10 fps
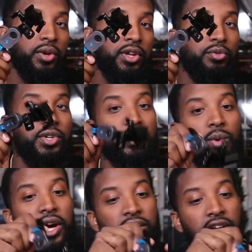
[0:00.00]
And the reason
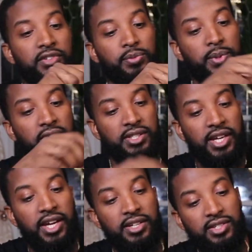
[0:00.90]
why I love this because
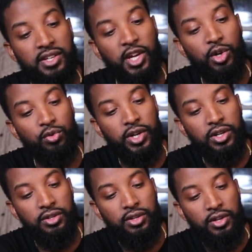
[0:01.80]
again, it's a NATO rail.